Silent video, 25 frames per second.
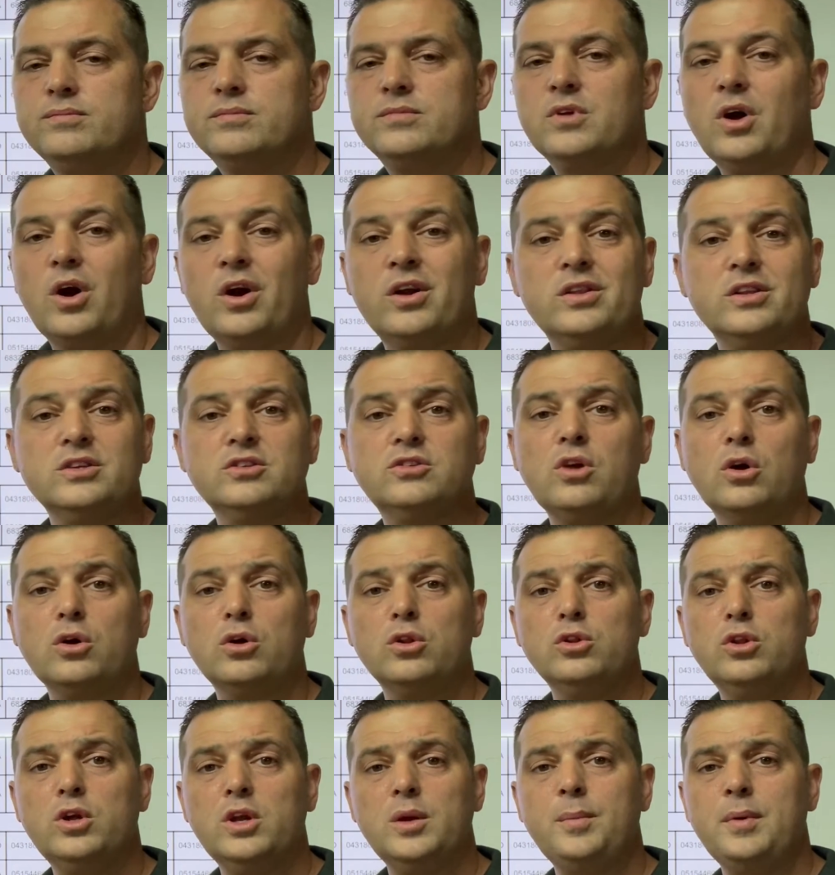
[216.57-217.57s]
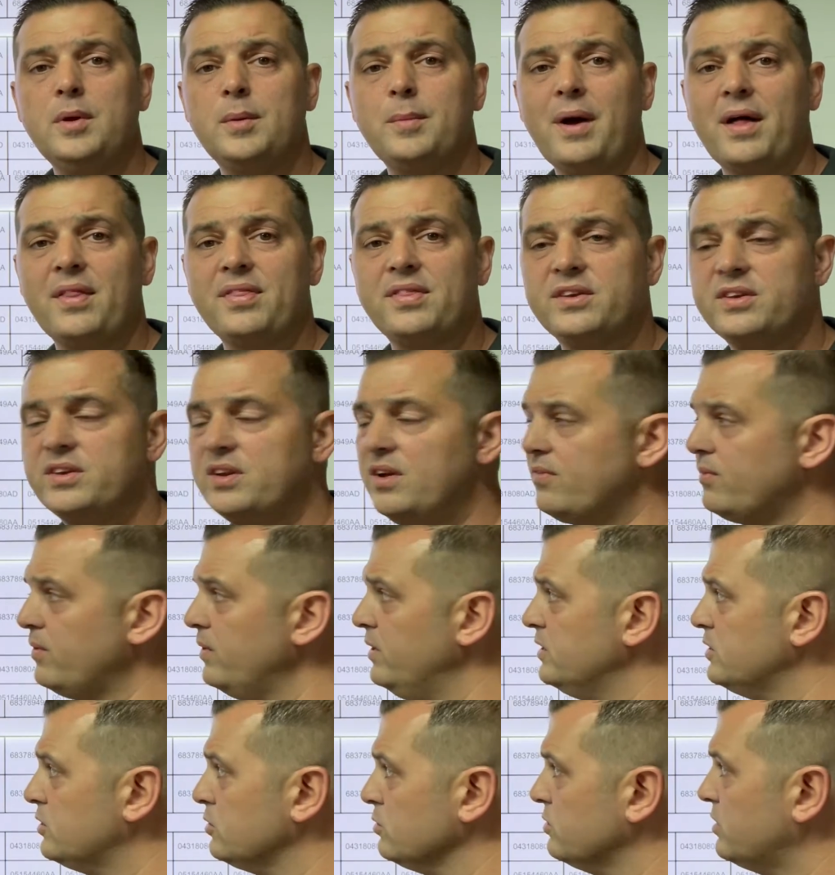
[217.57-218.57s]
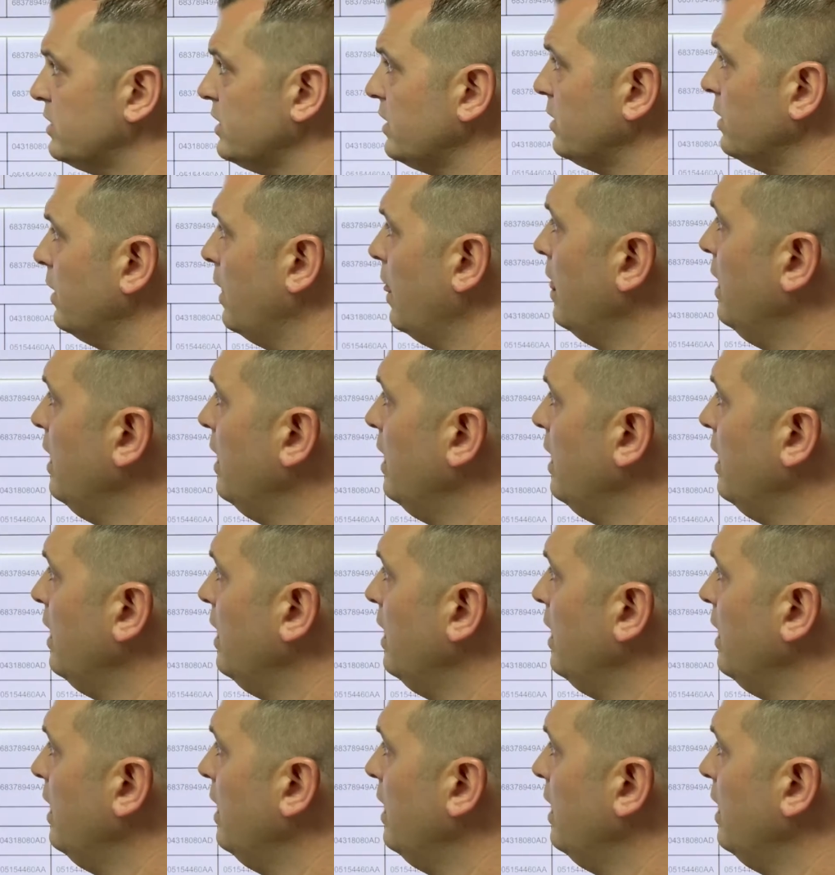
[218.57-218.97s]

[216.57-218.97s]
All right, let's talk a little bit about the differentials here.